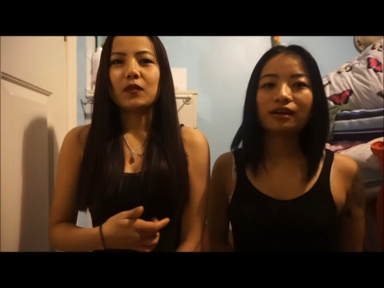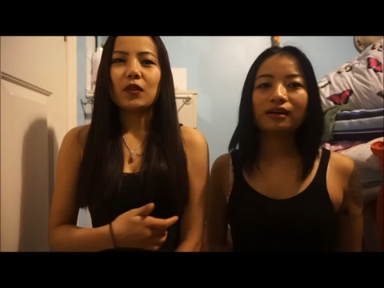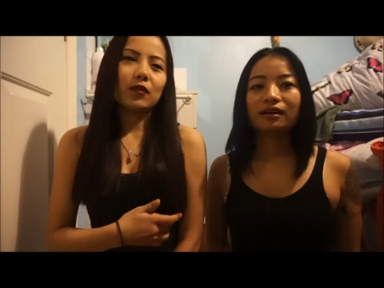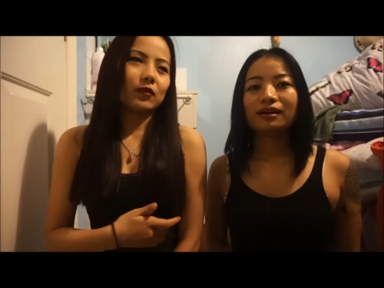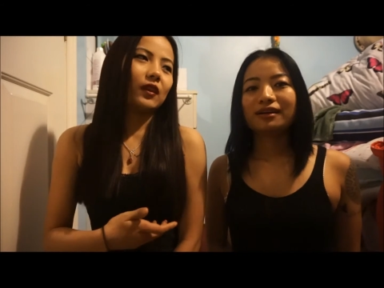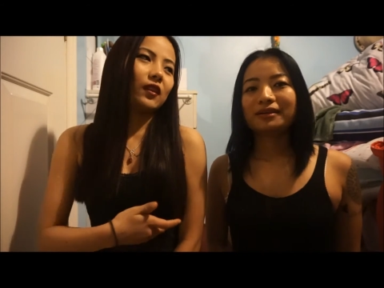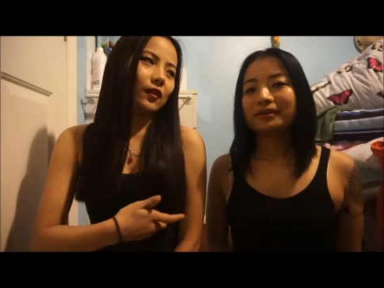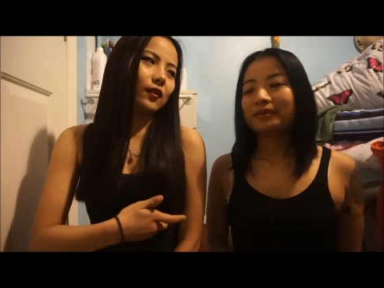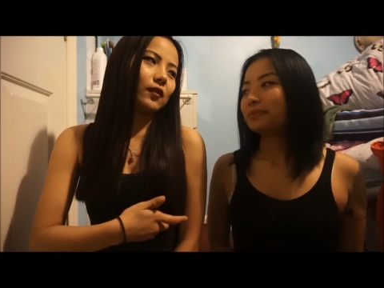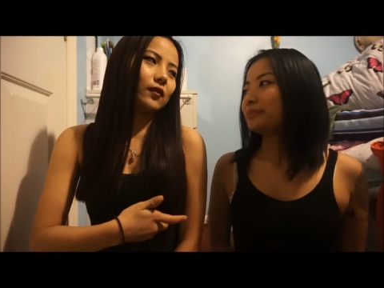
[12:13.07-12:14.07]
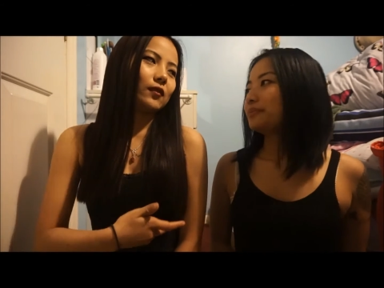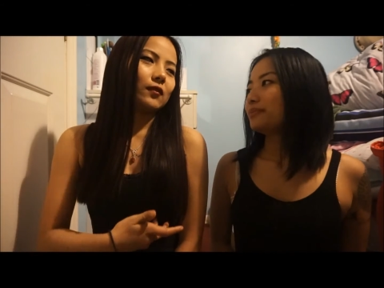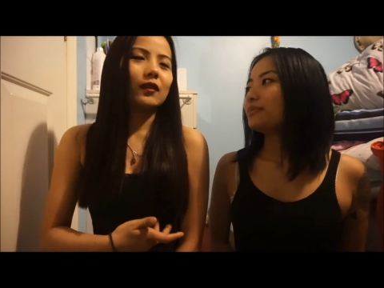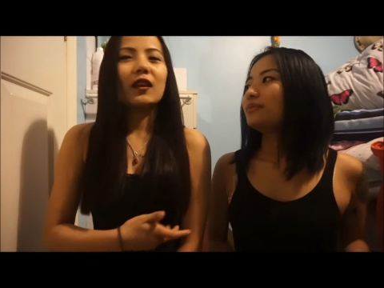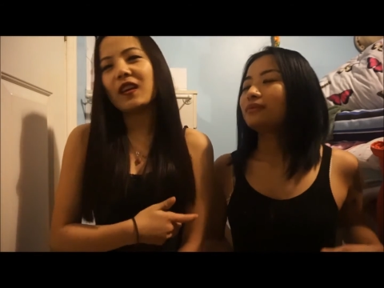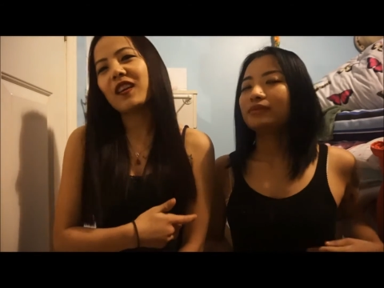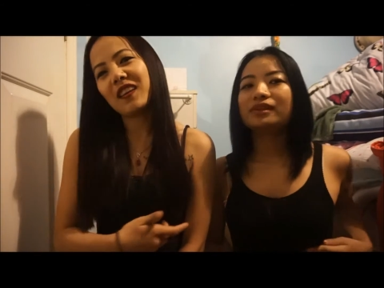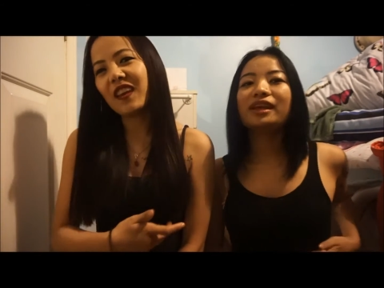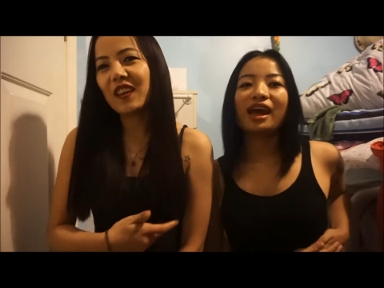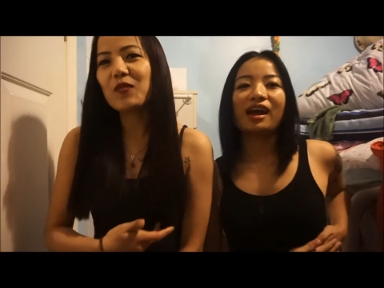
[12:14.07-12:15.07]
Speaker 1: Right. In yeah, yeah,
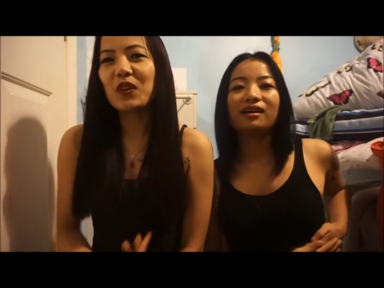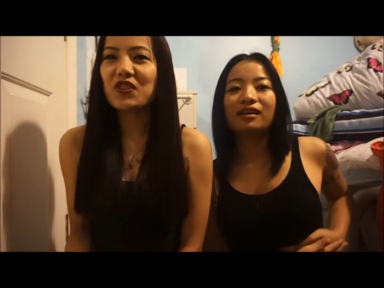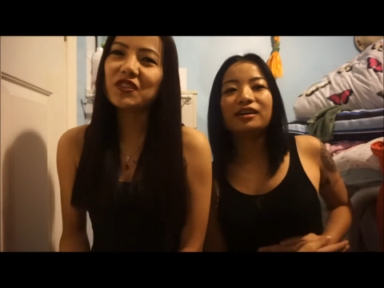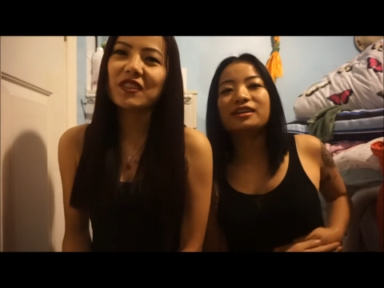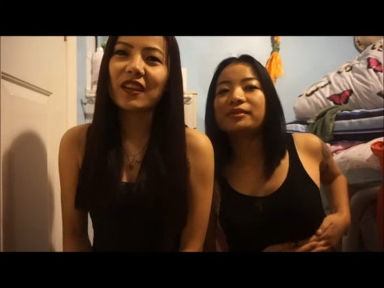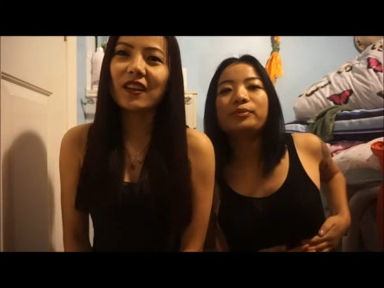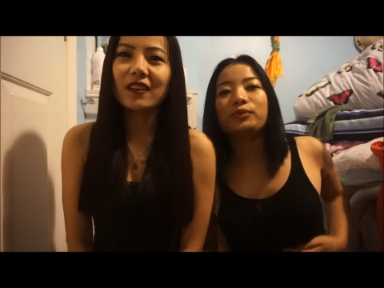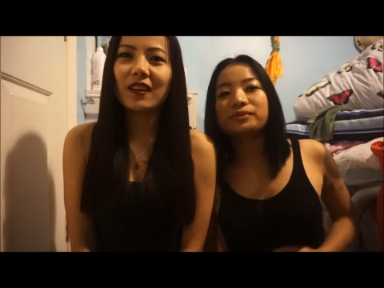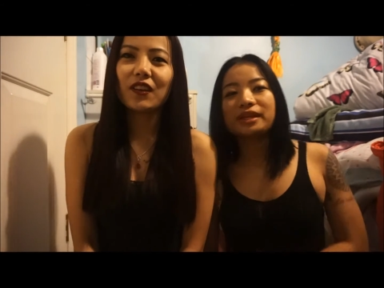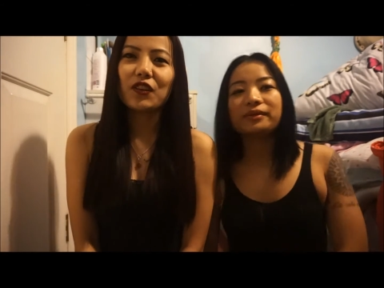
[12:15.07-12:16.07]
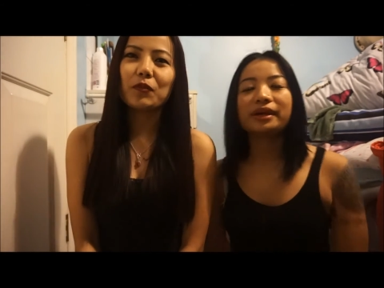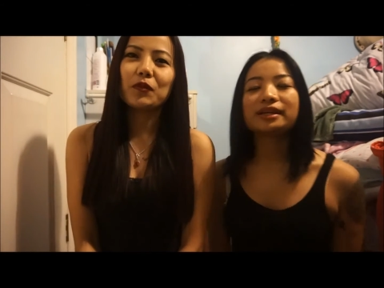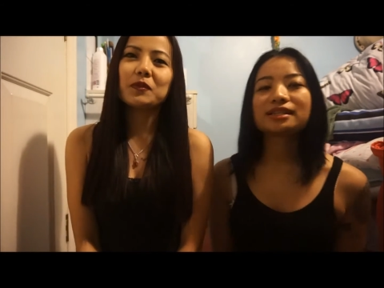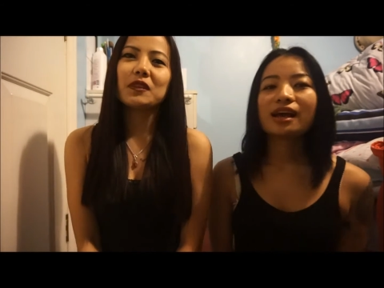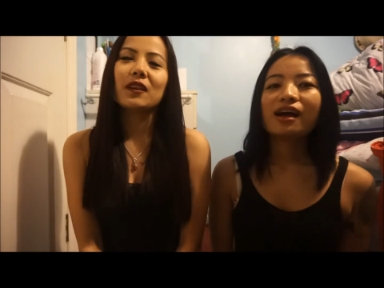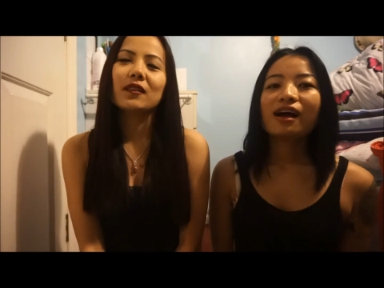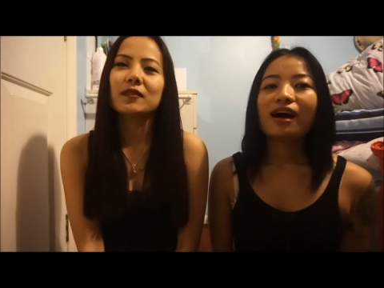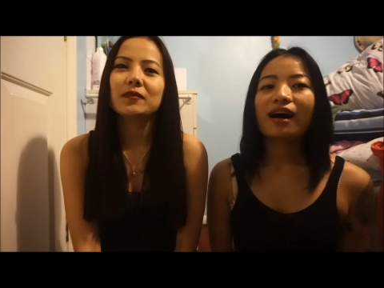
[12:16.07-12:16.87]
yeah. yeah under the boots, yeah, anyways. yeah.